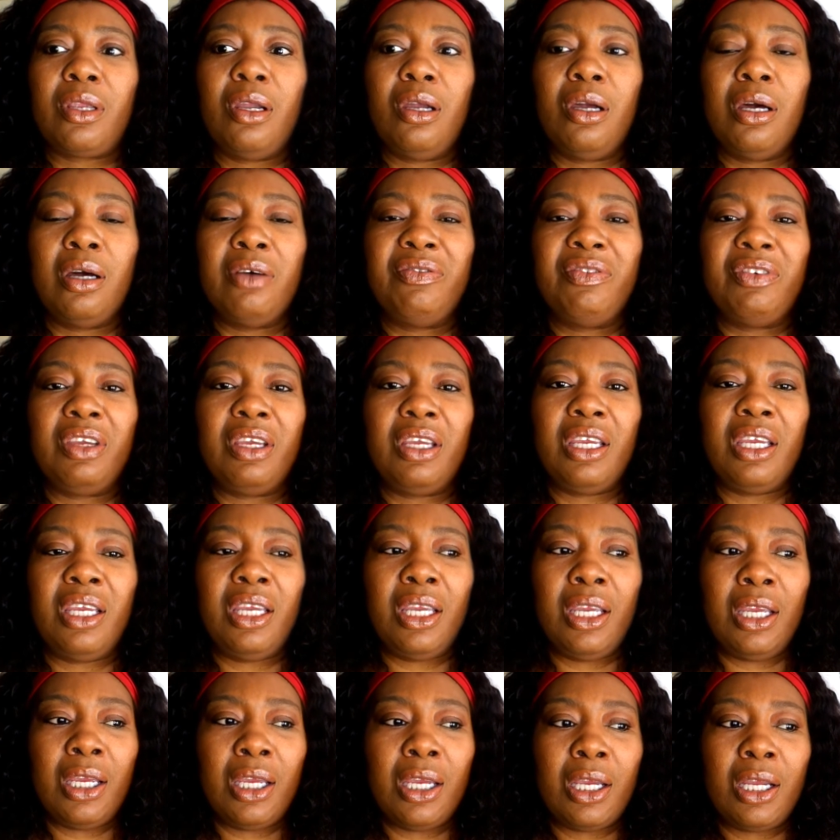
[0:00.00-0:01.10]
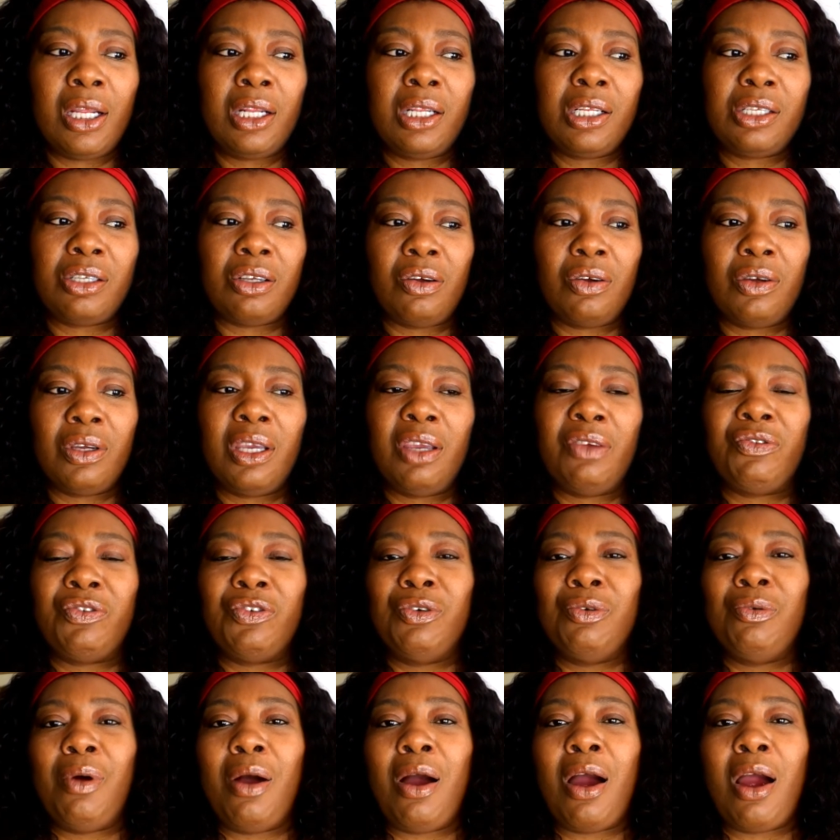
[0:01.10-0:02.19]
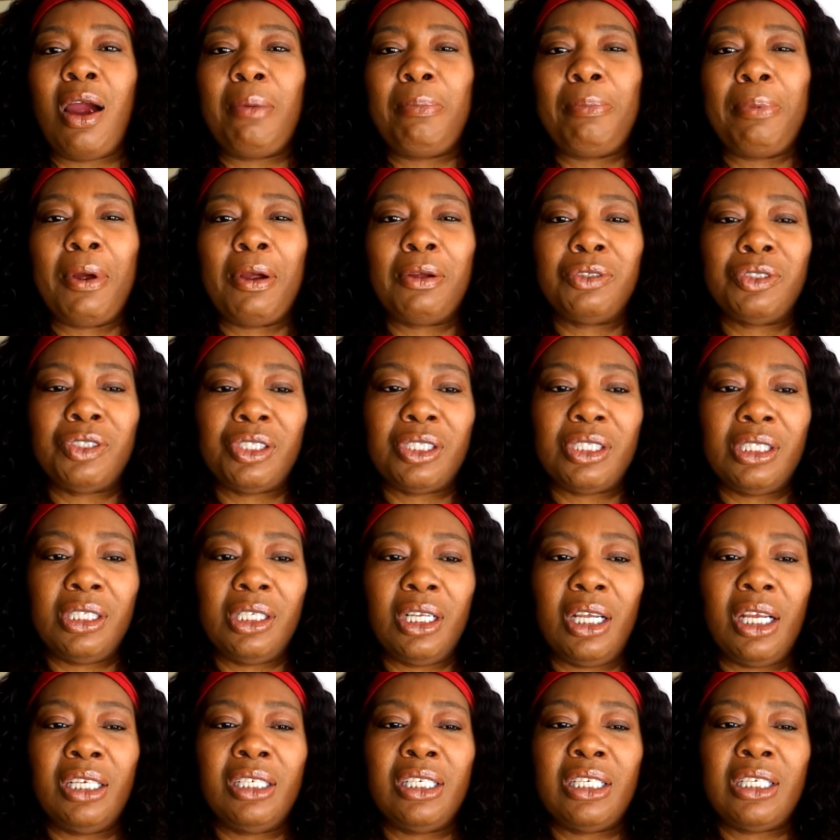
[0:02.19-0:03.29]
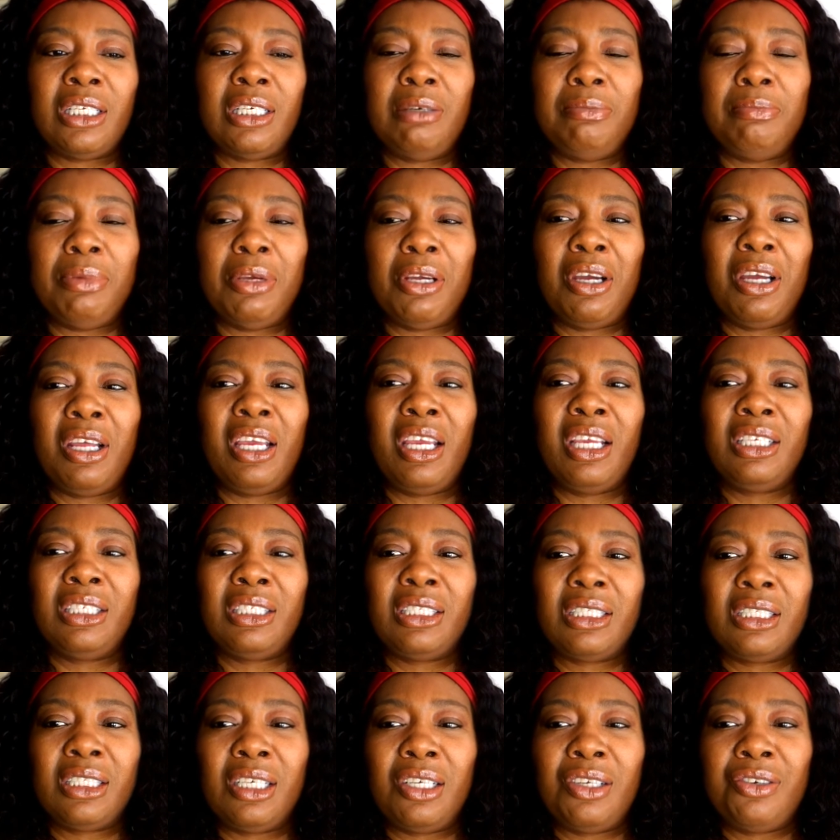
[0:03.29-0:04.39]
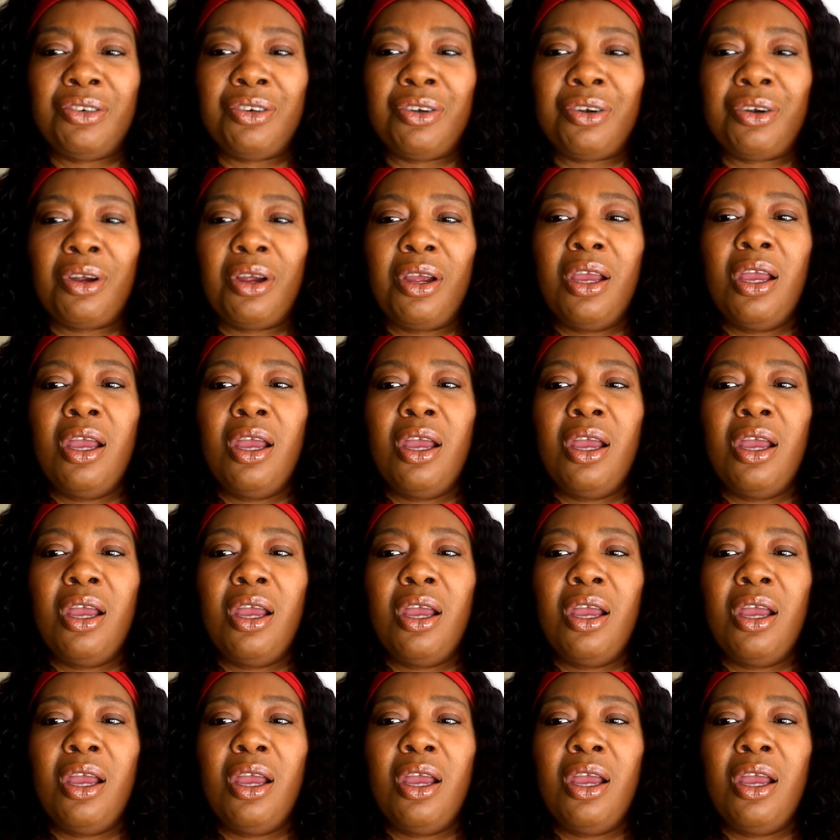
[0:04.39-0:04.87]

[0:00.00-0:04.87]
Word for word: of end so if you are purchasing a seatbelt extender